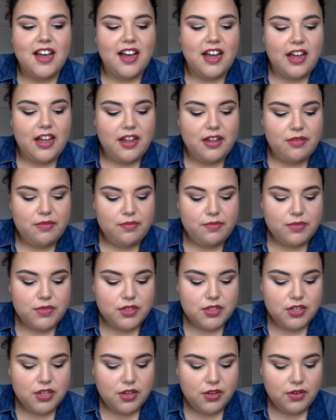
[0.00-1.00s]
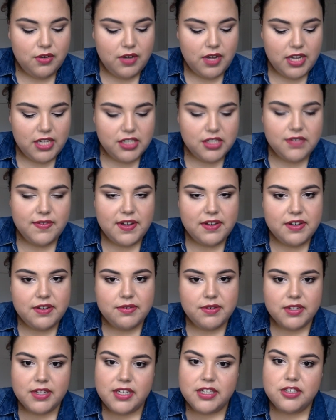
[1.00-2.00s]
And so I just found it
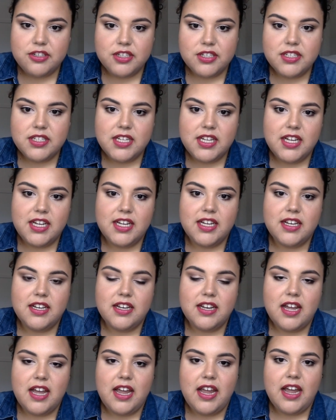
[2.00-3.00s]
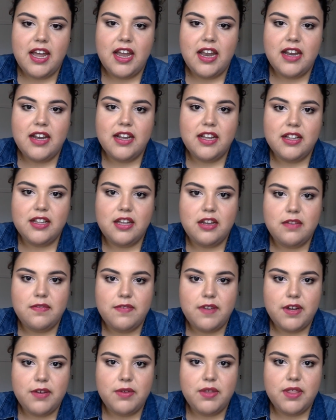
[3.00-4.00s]
really interesting, and I had a lot of
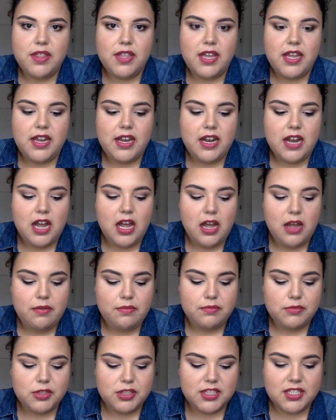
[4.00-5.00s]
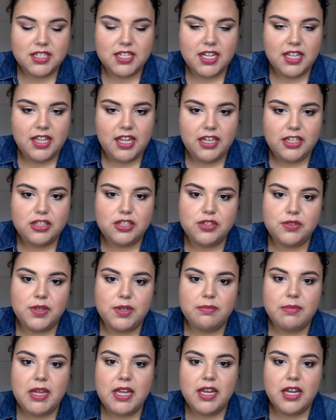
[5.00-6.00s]
fun with it, just because I like doing
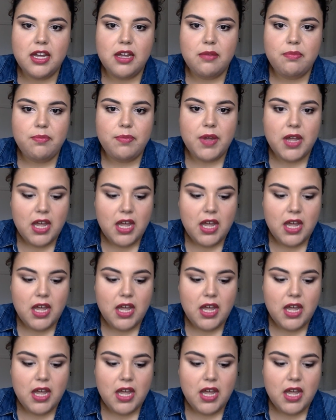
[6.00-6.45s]
makeup.